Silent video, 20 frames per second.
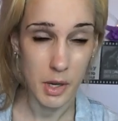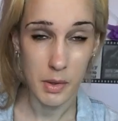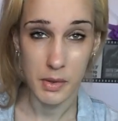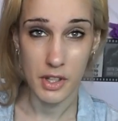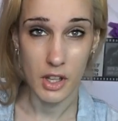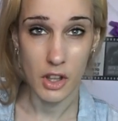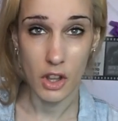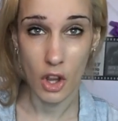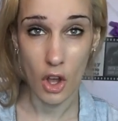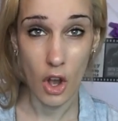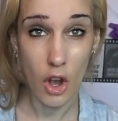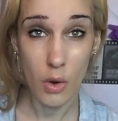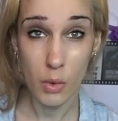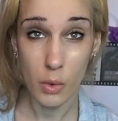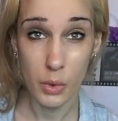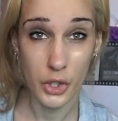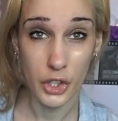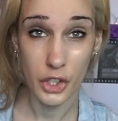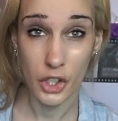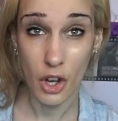I was in the whole
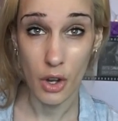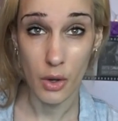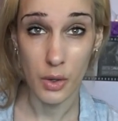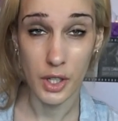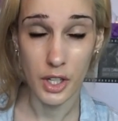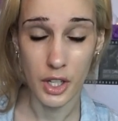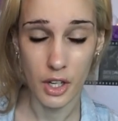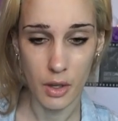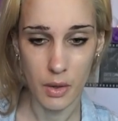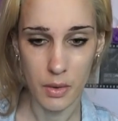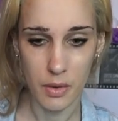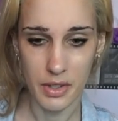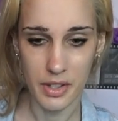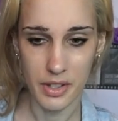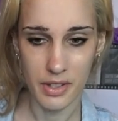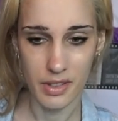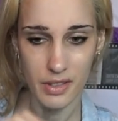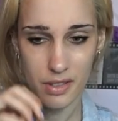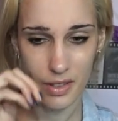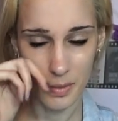show, you know, it
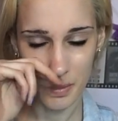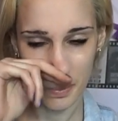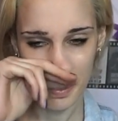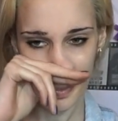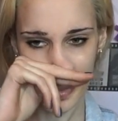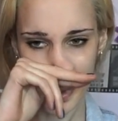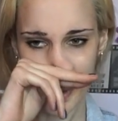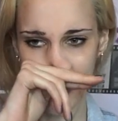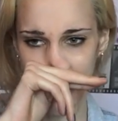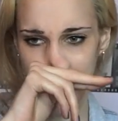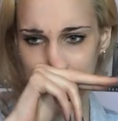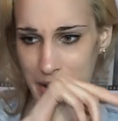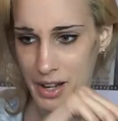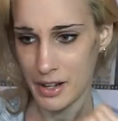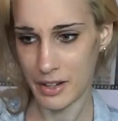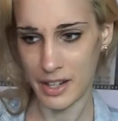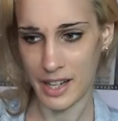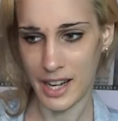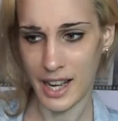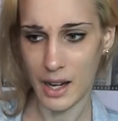was probably about
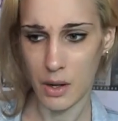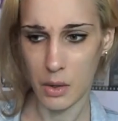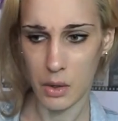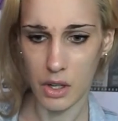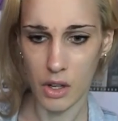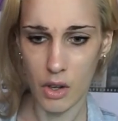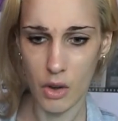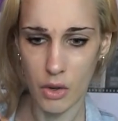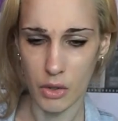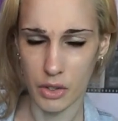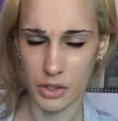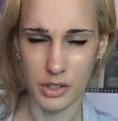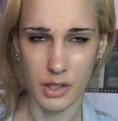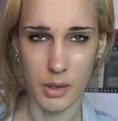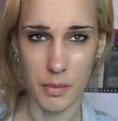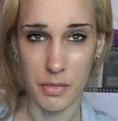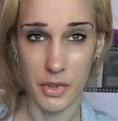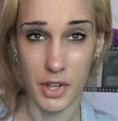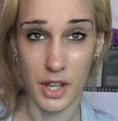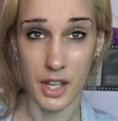an hour long or
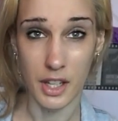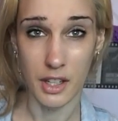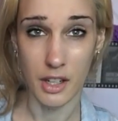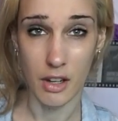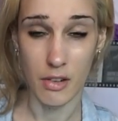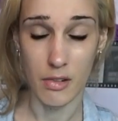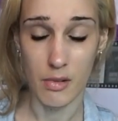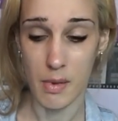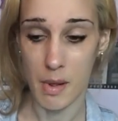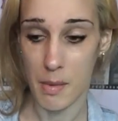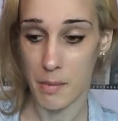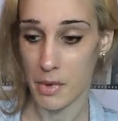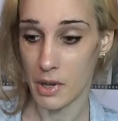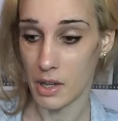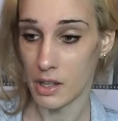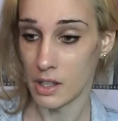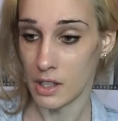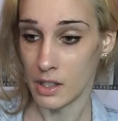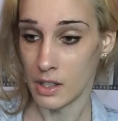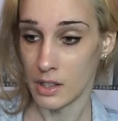something. And I remember,
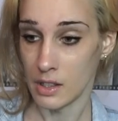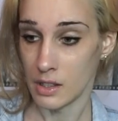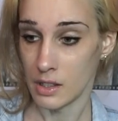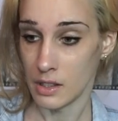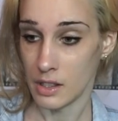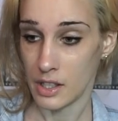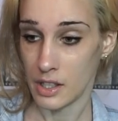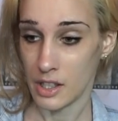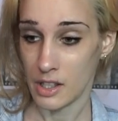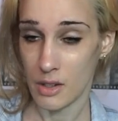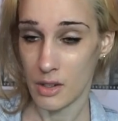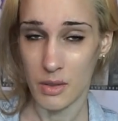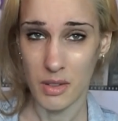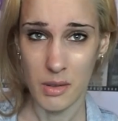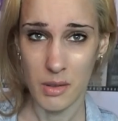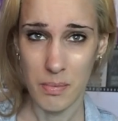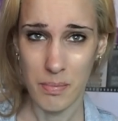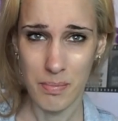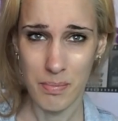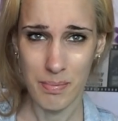you know, it was
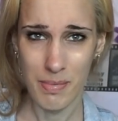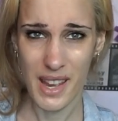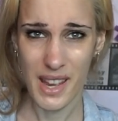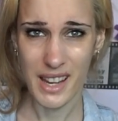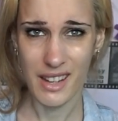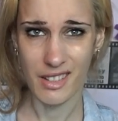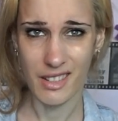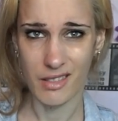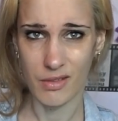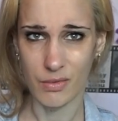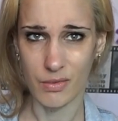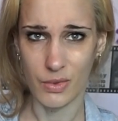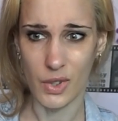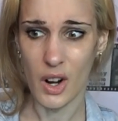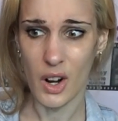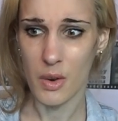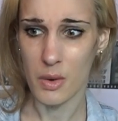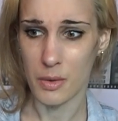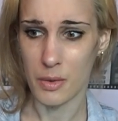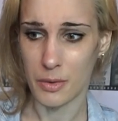a big
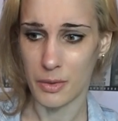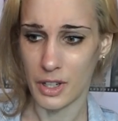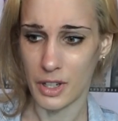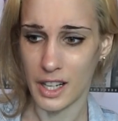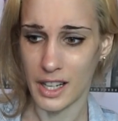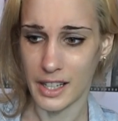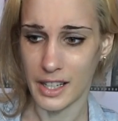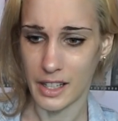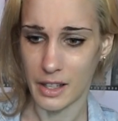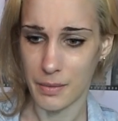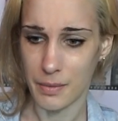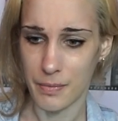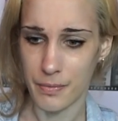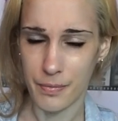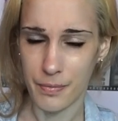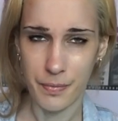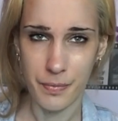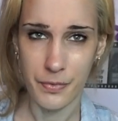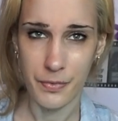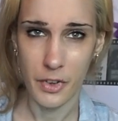role for like a
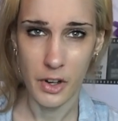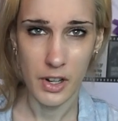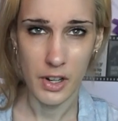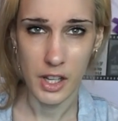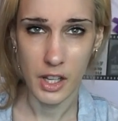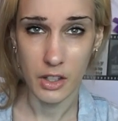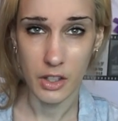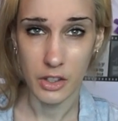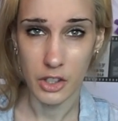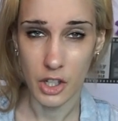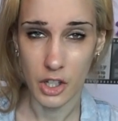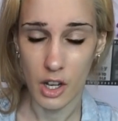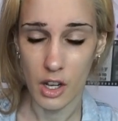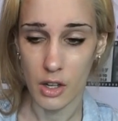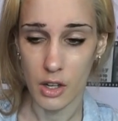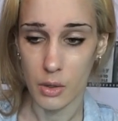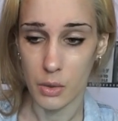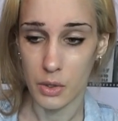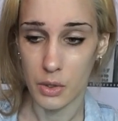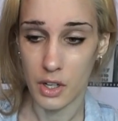very young
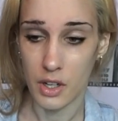child.